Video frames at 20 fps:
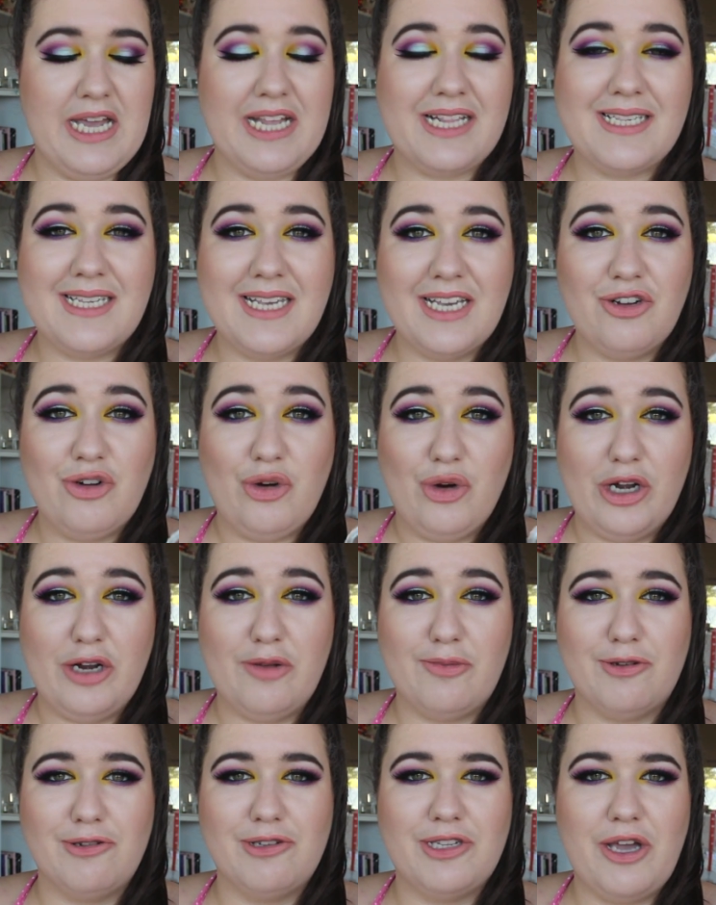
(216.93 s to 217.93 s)
It's
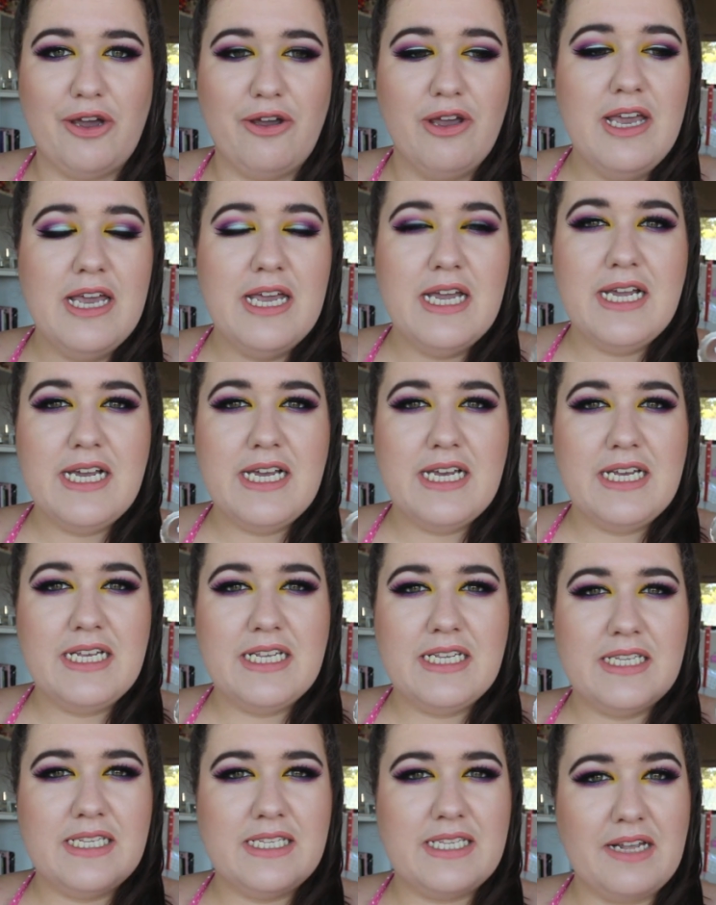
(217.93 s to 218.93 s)
incredible. So
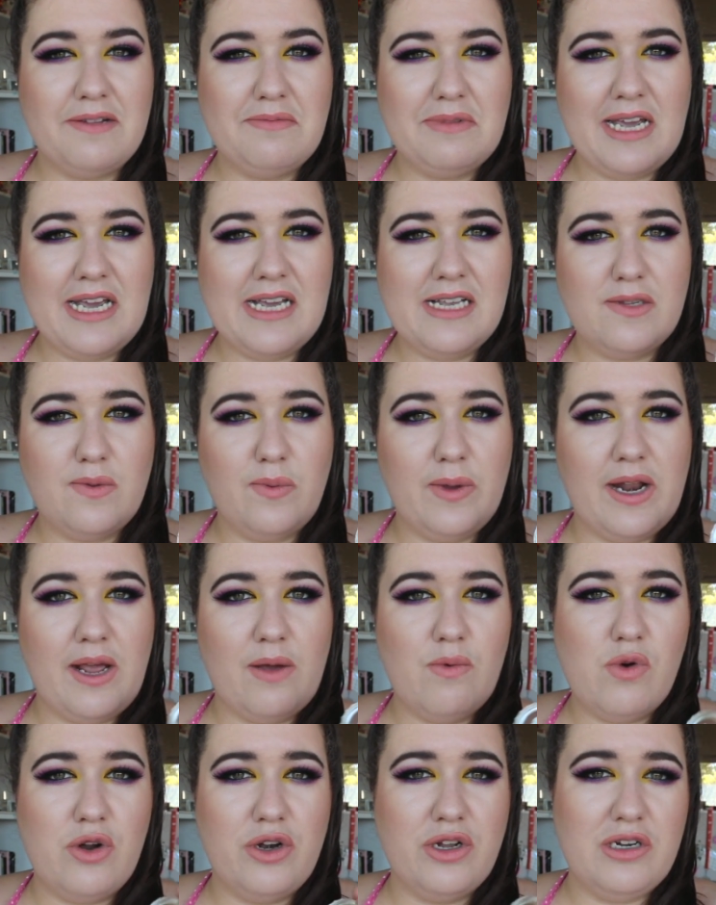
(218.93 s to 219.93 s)
some days when I
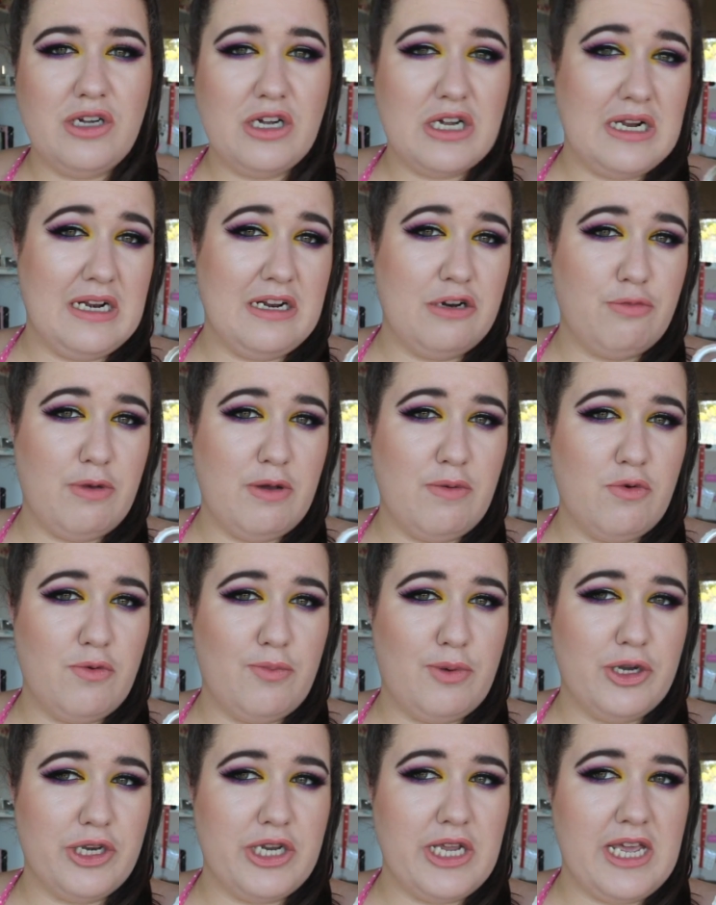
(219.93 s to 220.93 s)
want to look a little bit more
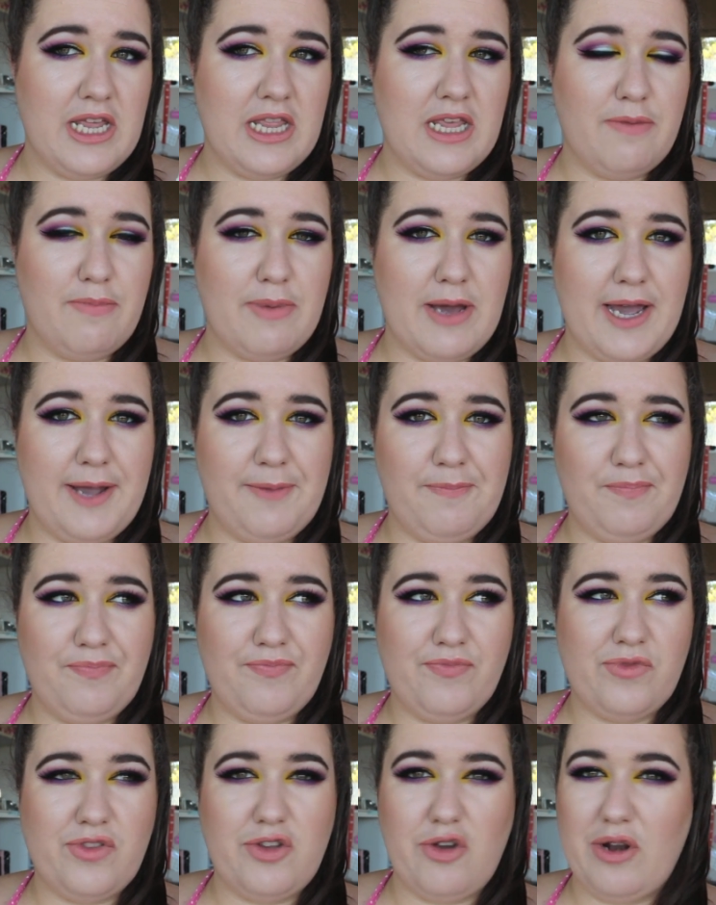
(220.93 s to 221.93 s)
put together but
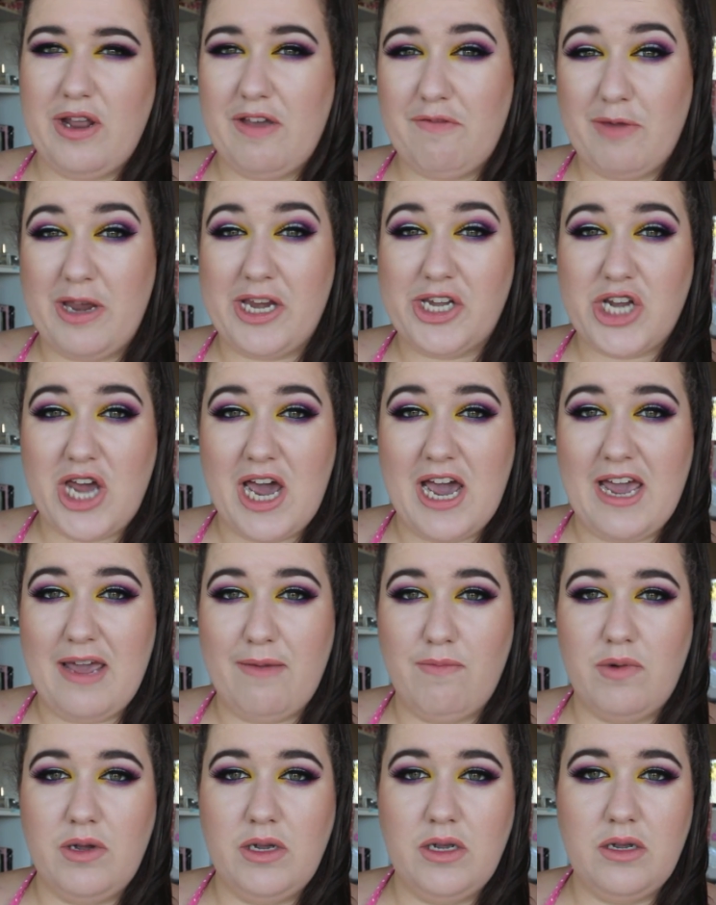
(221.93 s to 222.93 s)
don't have much
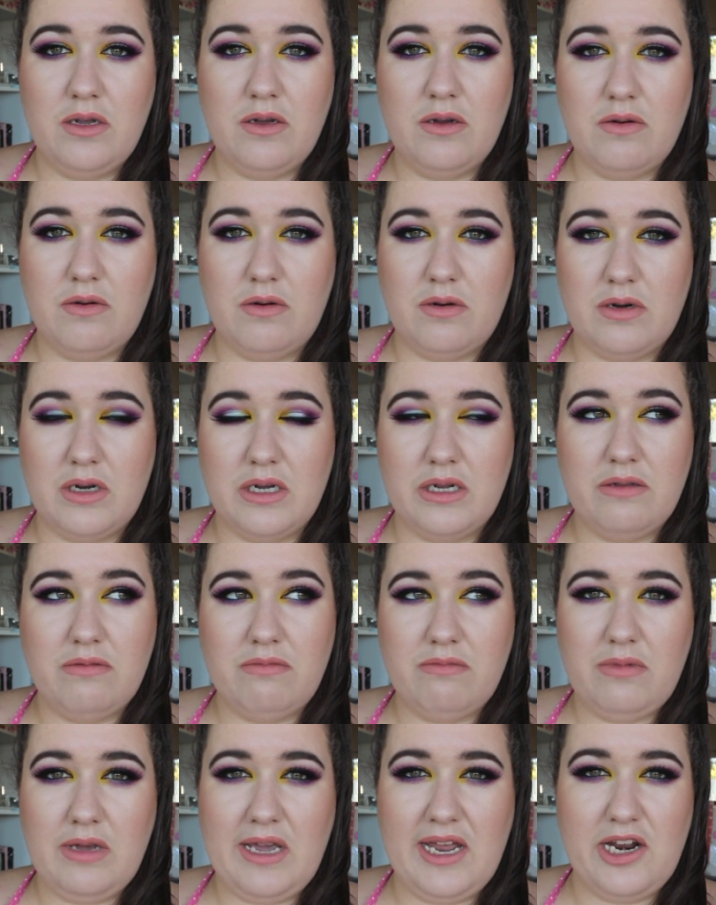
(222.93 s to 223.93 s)
time or
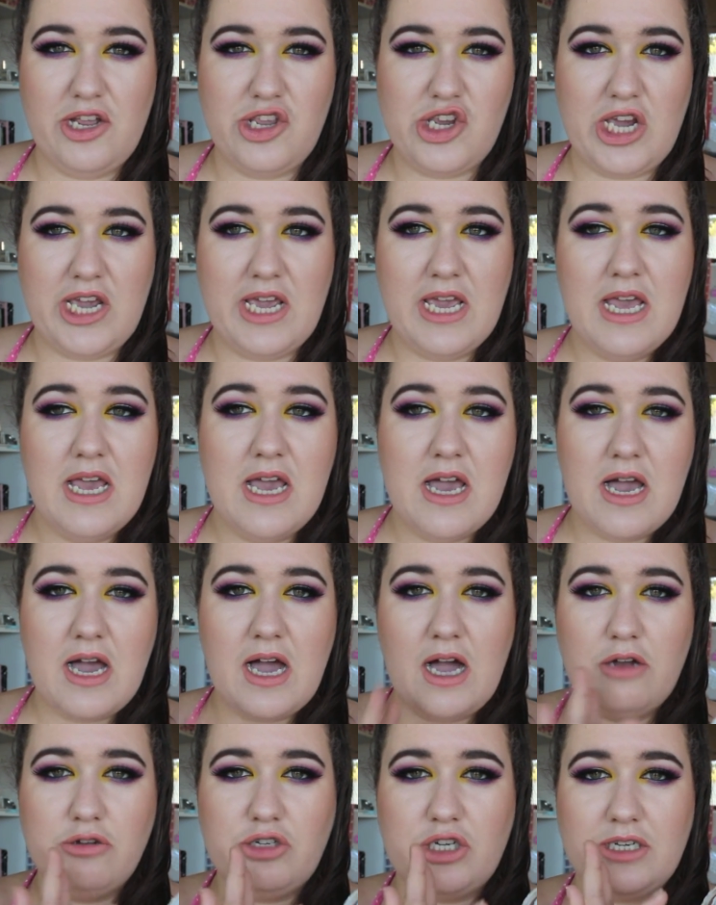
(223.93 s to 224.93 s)
energy,
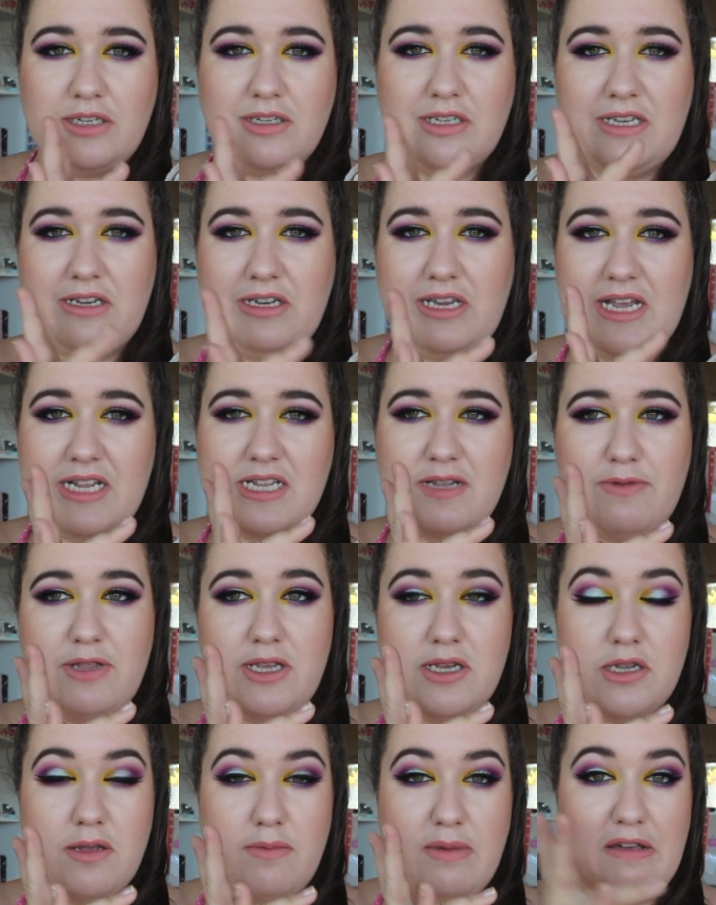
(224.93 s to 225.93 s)
I'll just get some of
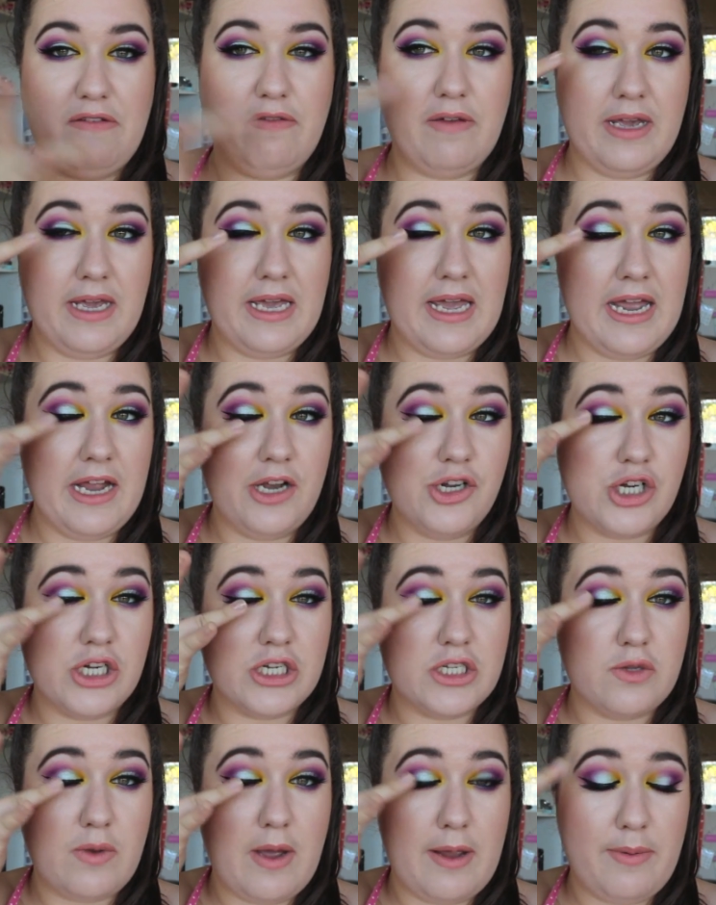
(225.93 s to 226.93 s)
this on my finger and
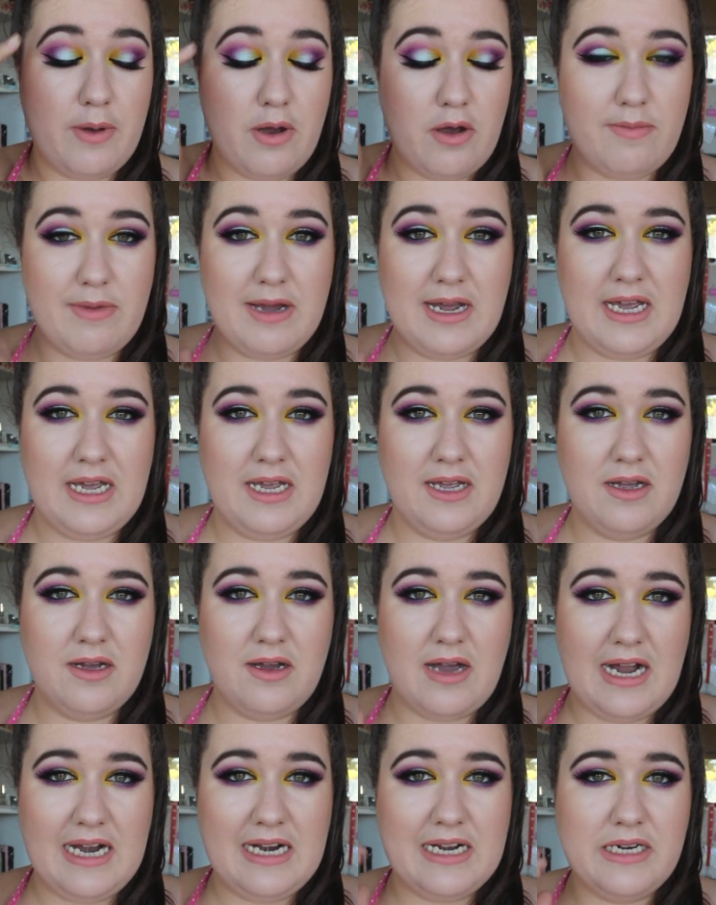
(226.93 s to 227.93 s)
just swipe it on my
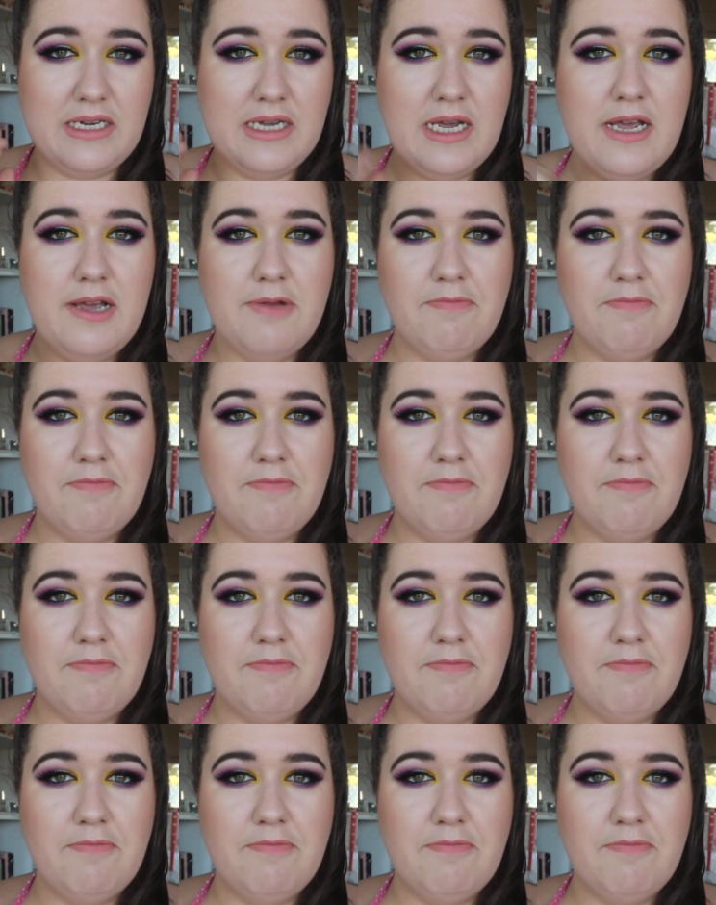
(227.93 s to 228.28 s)
eyelid.